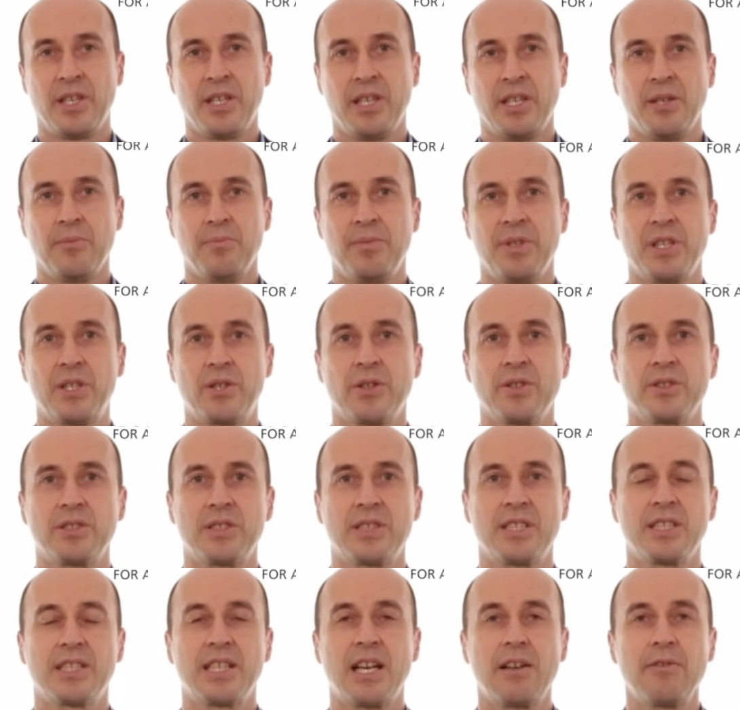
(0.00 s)
because
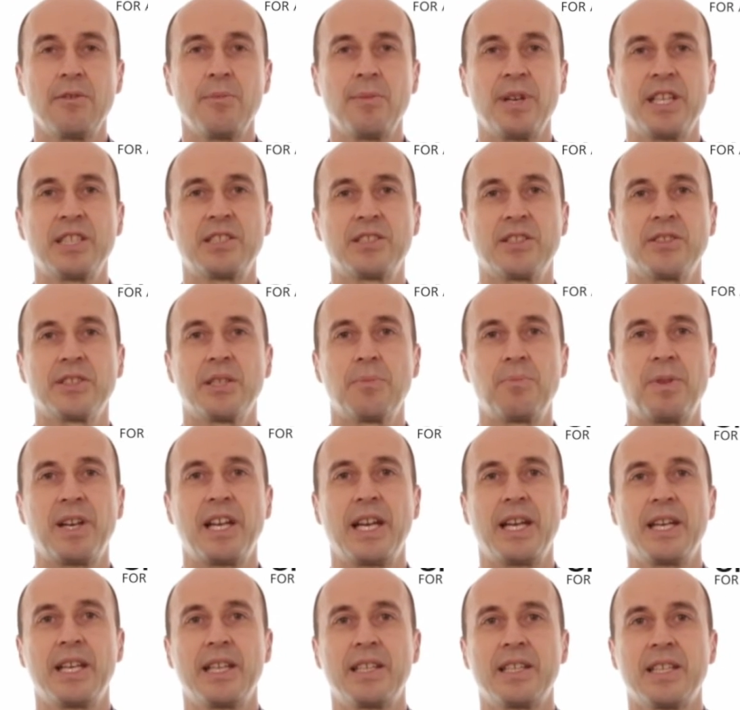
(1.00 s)
the governments on the
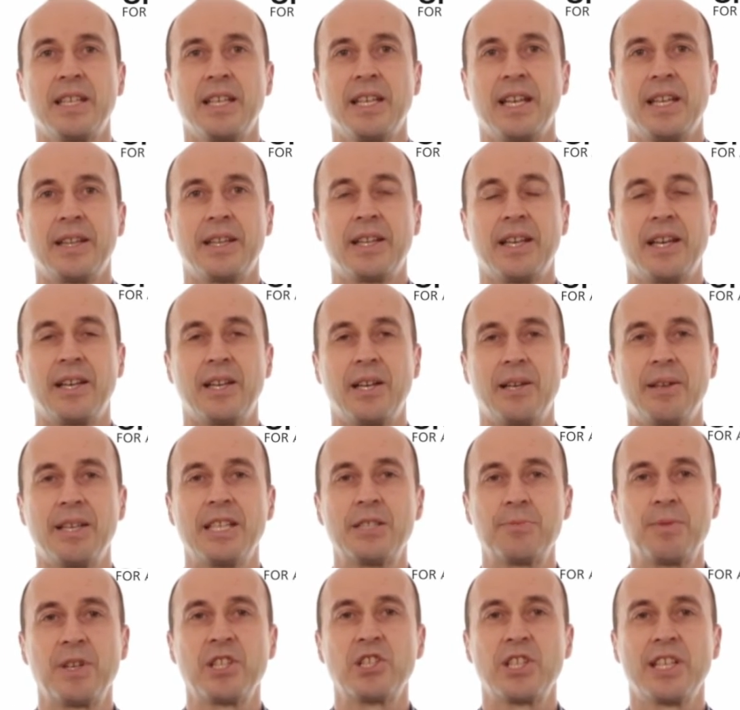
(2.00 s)
planet,
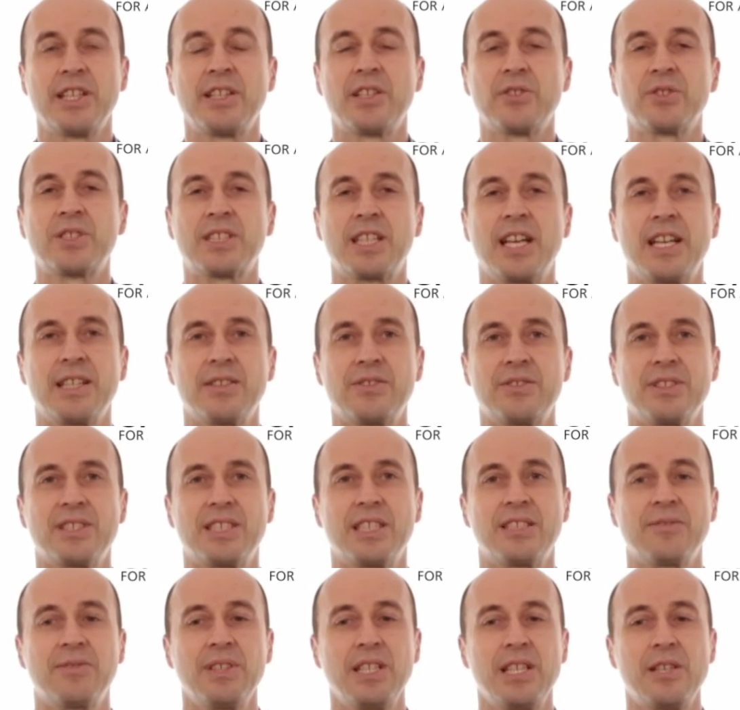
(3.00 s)
especially in those countries
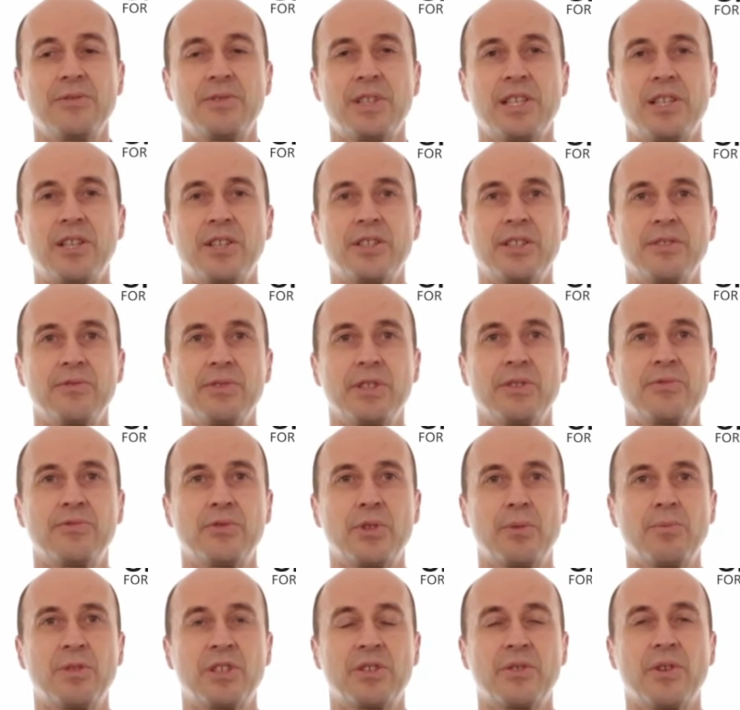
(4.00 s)
that will have a lot of
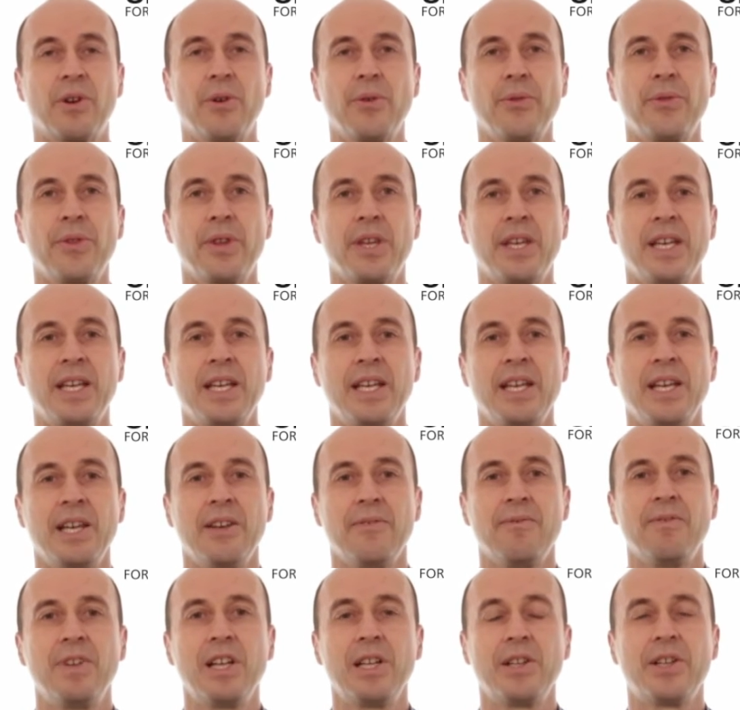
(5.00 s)
informal growth,
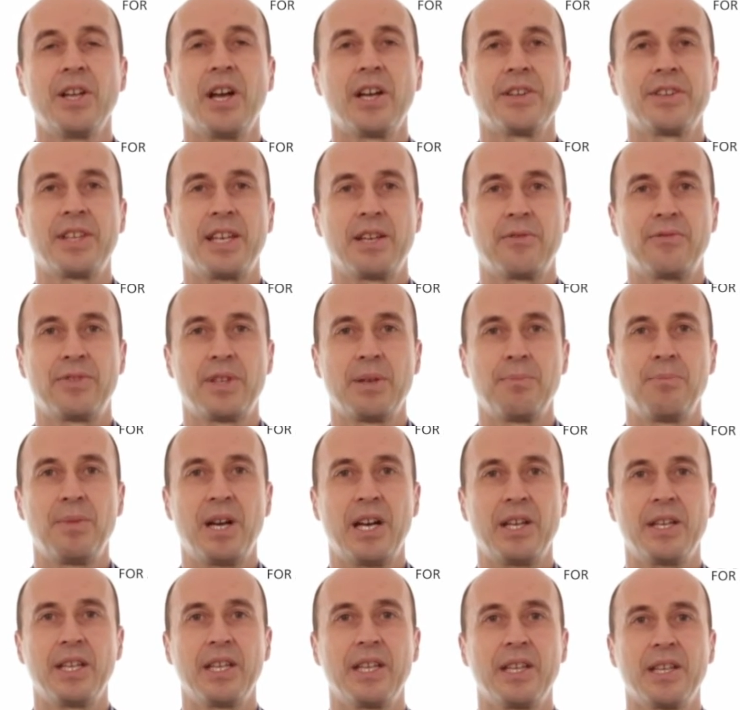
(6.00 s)
will not have the
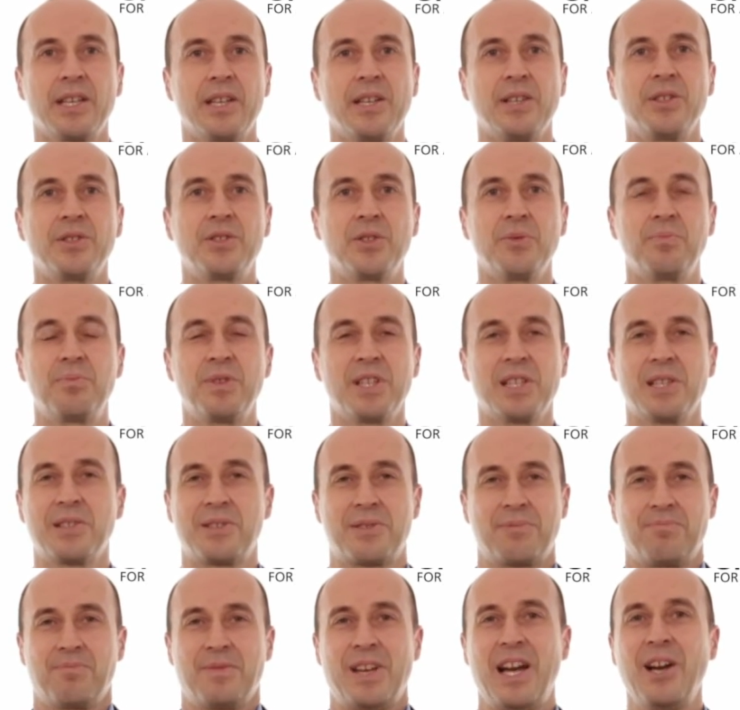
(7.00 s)
money to
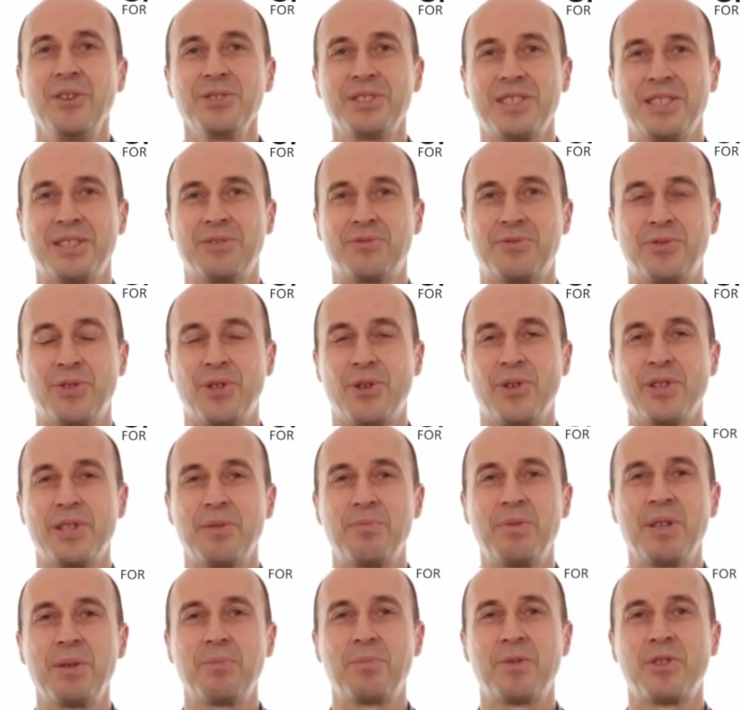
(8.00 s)
build housing for all the
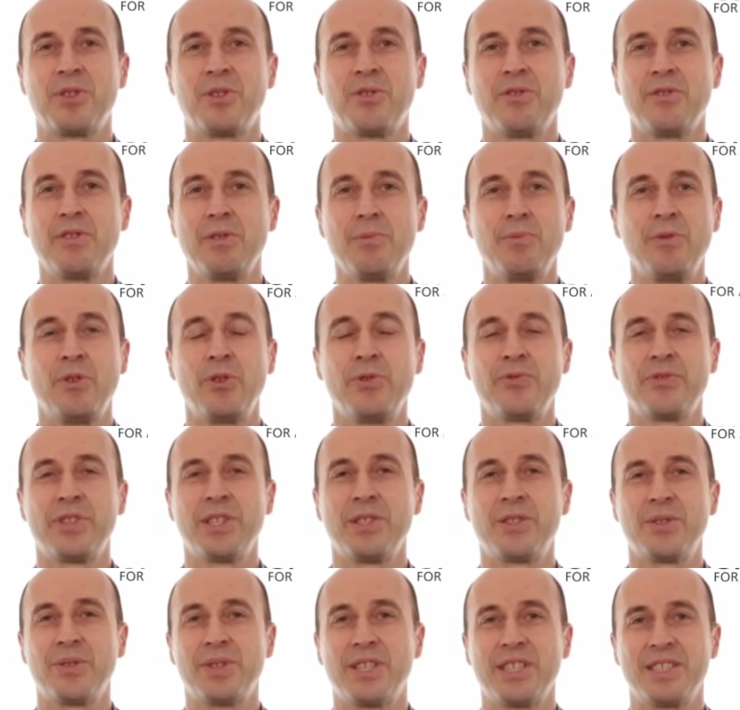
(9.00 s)
people who will move
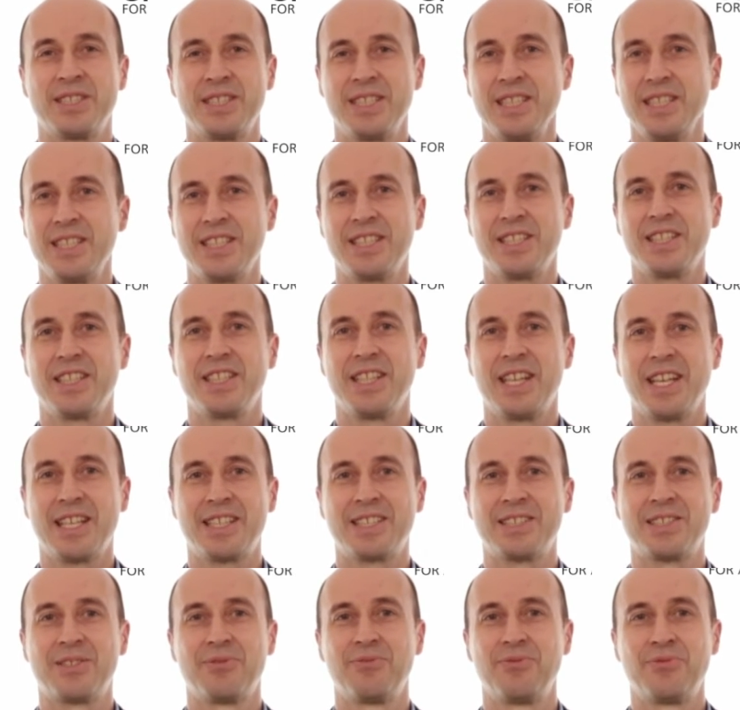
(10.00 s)
into the city in the
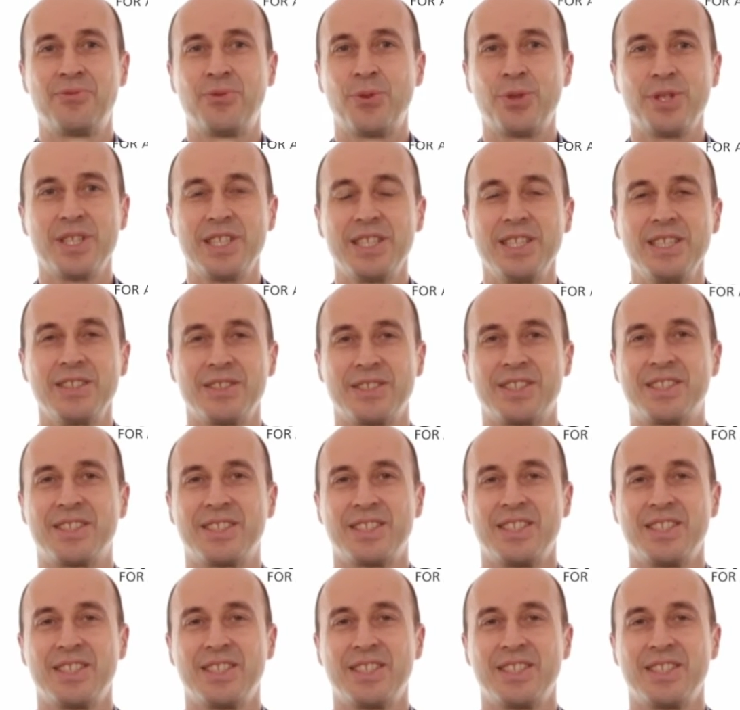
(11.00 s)
next 40 years.